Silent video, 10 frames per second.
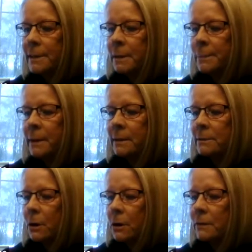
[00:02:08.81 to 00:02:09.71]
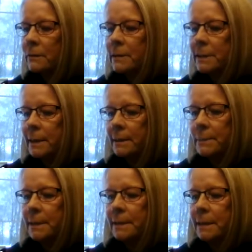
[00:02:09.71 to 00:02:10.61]
It demands all of our
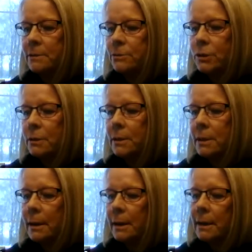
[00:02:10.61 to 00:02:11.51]
time and attention